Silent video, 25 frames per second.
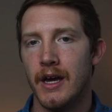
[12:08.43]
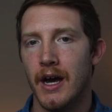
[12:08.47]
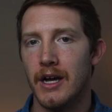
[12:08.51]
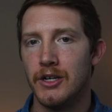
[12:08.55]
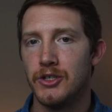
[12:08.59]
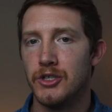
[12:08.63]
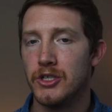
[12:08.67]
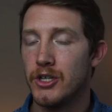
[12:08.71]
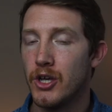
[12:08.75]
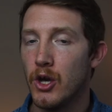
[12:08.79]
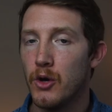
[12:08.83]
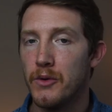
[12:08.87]
uh,
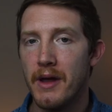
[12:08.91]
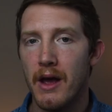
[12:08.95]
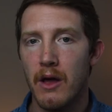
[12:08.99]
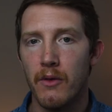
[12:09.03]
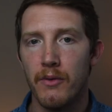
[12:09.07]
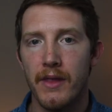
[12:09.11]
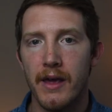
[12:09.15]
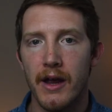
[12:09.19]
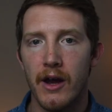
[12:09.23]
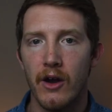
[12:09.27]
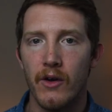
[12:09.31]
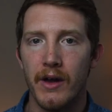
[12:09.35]
just go
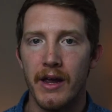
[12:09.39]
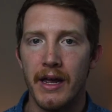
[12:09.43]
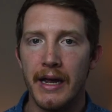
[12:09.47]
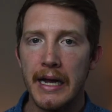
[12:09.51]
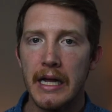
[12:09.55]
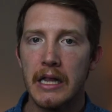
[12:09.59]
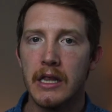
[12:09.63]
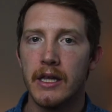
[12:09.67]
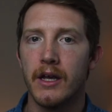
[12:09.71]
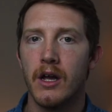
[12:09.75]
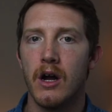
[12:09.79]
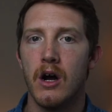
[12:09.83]
down there and
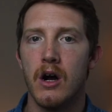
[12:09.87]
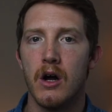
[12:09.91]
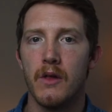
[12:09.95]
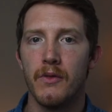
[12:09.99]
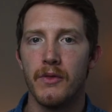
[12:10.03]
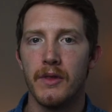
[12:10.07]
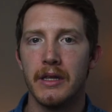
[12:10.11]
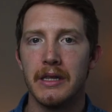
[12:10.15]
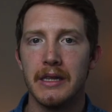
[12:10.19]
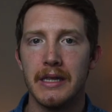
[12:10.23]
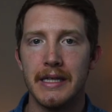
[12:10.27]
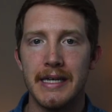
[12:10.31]
click on
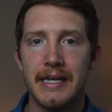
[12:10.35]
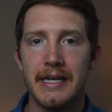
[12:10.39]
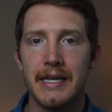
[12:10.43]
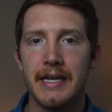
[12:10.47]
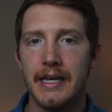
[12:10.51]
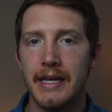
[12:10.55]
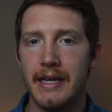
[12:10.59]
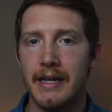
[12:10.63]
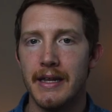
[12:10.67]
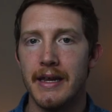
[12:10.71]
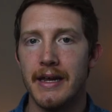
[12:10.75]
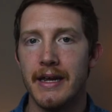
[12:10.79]
the
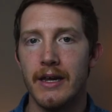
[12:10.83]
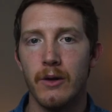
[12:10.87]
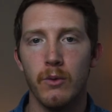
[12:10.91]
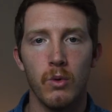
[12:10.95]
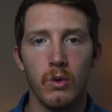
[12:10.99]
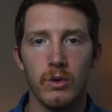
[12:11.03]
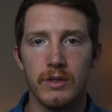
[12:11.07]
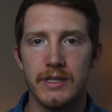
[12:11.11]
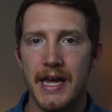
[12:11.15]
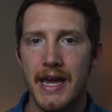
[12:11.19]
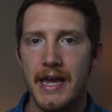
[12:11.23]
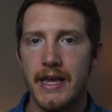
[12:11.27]
link and it
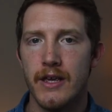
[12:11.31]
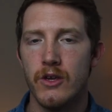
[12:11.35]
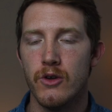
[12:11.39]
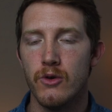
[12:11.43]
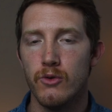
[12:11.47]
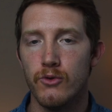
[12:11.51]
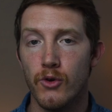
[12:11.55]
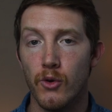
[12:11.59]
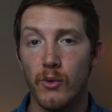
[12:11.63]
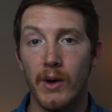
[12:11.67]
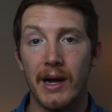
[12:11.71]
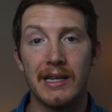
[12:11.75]
will take
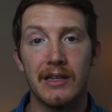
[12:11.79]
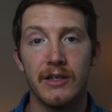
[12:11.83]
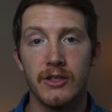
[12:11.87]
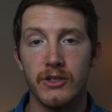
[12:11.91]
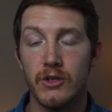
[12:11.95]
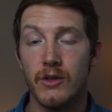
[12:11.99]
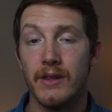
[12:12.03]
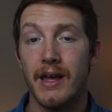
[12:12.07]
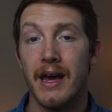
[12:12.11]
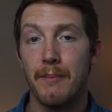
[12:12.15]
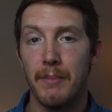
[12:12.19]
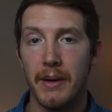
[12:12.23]
you directly
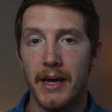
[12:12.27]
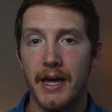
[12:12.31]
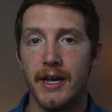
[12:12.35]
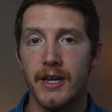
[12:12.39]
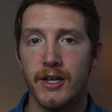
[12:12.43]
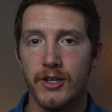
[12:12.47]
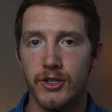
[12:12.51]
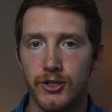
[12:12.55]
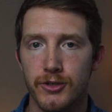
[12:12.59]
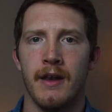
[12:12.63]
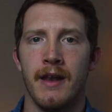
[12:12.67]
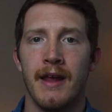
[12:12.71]
to that
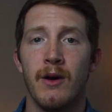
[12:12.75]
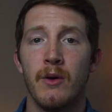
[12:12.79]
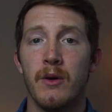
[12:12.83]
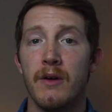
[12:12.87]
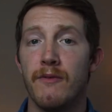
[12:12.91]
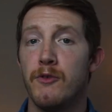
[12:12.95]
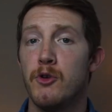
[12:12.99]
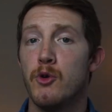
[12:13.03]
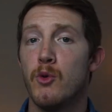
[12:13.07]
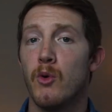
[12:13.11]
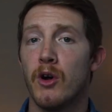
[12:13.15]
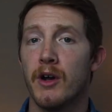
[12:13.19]
page. Now,
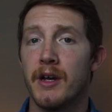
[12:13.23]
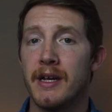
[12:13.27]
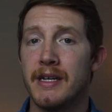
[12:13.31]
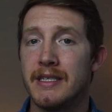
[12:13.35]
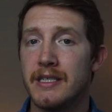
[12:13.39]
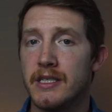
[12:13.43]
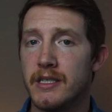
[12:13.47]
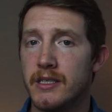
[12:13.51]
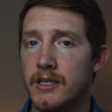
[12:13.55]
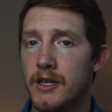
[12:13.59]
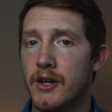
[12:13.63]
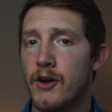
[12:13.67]
if you are
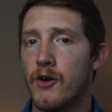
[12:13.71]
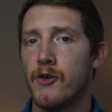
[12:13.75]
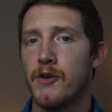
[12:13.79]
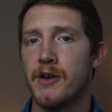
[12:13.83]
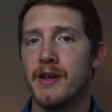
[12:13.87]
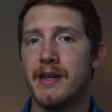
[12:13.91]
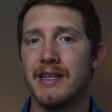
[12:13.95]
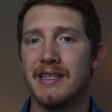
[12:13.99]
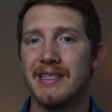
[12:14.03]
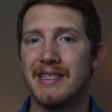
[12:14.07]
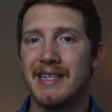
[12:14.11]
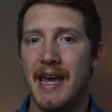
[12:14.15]

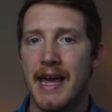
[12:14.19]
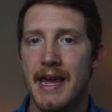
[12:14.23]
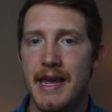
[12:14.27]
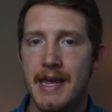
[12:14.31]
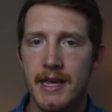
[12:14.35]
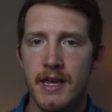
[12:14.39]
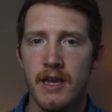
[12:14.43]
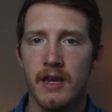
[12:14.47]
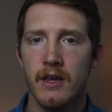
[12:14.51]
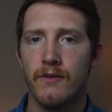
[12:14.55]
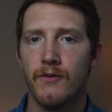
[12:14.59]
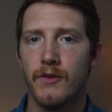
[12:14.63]
considering
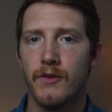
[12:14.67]
taking